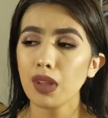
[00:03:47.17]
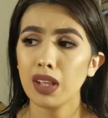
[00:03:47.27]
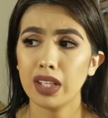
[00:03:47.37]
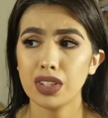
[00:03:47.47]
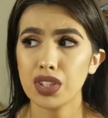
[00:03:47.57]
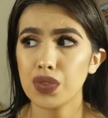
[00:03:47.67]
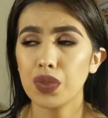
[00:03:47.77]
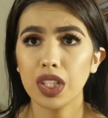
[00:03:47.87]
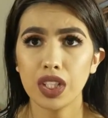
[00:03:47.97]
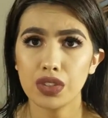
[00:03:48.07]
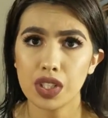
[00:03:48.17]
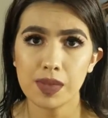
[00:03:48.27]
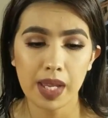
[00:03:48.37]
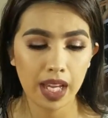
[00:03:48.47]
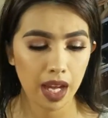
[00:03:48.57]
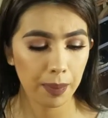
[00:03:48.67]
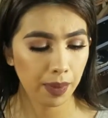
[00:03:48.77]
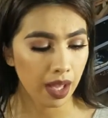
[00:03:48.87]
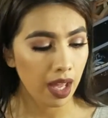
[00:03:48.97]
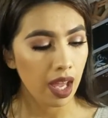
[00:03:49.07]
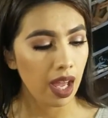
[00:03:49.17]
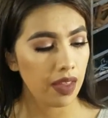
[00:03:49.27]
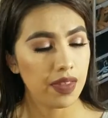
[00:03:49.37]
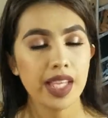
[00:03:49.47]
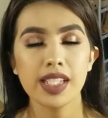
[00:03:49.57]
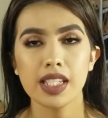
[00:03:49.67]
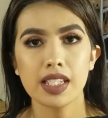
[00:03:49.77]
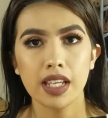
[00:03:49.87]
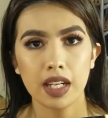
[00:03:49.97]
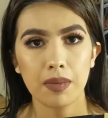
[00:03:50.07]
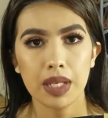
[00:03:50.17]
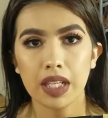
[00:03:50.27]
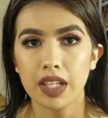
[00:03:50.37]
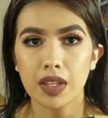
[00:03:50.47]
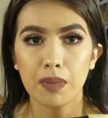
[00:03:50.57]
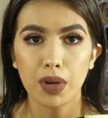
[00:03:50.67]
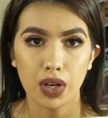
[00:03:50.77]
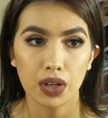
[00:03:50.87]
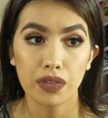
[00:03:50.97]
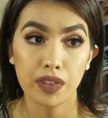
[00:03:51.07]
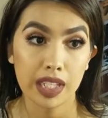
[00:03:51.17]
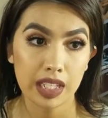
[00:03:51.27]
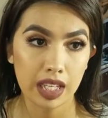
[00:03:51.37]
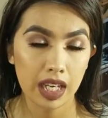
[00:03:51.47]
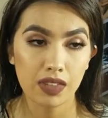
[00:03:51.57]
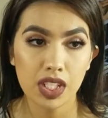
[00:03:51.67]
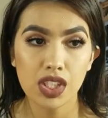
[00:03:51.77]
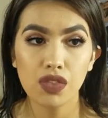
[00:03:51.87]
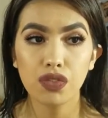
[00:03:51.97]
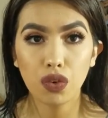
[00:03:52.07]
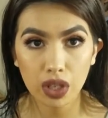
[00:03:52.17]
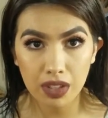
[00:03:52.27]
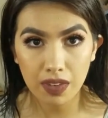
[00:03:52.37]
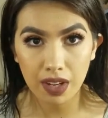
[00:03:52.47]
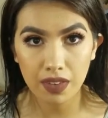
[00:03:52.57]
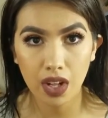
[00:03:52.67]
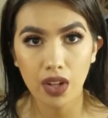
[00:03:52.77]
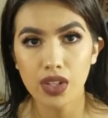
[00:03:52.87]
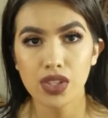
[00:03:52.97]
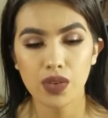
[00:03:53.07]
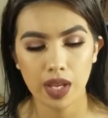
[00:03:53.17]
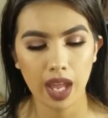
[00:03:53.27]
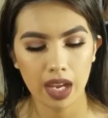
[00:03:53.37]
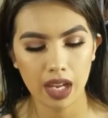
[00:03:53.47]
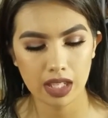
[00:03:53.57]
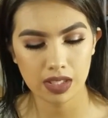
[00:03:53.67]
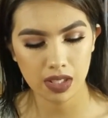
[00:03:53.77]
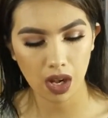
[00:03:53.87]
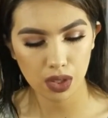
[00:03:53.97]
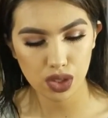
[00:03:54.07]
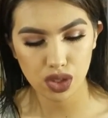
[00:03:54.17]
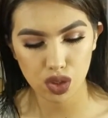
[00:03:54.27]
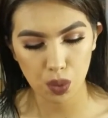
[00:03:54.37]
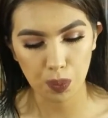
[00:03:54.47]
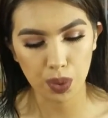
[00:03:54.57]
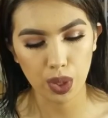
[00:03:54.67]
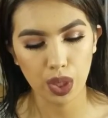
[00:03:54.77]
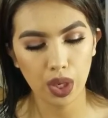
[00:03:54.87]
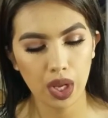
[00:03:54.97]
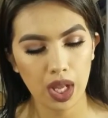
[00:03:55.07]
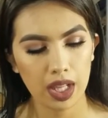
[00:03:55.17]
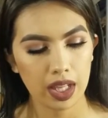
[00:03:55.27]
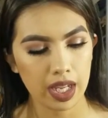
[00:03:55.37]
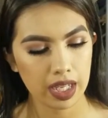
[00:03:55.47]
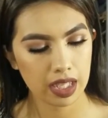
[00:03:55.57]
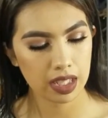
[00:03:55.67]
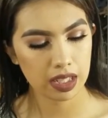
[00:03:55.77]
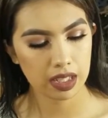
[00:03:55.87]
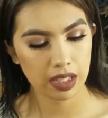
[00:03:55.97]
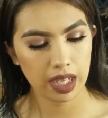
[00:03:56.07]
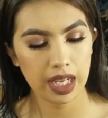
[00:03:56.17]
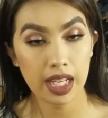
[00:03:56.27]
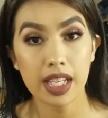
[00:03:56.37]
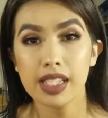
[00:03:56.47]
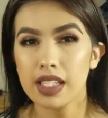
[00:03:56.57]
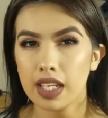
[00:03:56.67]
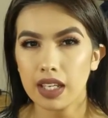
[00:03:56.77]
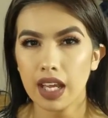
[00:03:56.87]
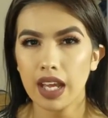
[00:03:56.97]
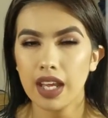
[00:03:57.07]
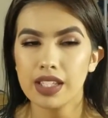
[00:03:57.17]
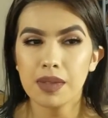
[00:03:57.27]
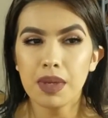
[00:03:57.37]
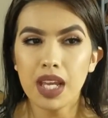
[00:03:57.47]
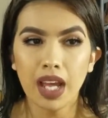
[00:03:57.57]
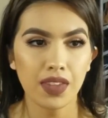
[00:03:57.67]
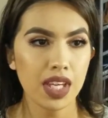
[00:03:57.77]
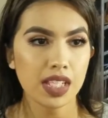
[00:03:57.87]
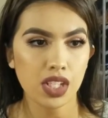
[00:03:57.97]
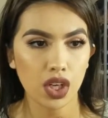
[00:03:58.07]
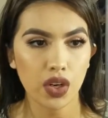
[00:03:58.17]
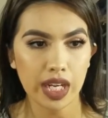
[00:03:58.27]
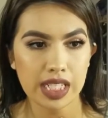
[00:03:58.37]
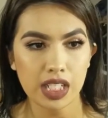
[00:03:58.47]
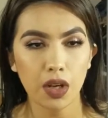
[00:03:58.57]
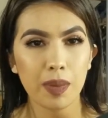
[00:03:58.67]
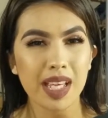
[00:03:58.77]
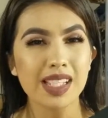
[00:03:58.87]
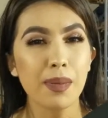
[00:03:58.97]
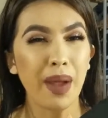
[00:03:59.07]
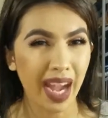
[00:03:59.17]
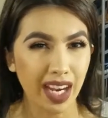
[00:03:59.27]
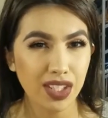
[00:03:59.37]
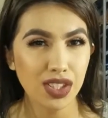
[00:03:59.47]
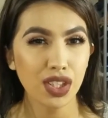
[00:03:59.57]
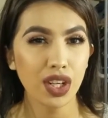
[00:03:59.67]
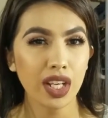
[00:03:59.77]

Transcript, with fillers: that just really enjoys makeup, this is gonna be like the perfect gift. It's $45, so again, it's not super like, it is, to me, I think it's a great deal because the packaging on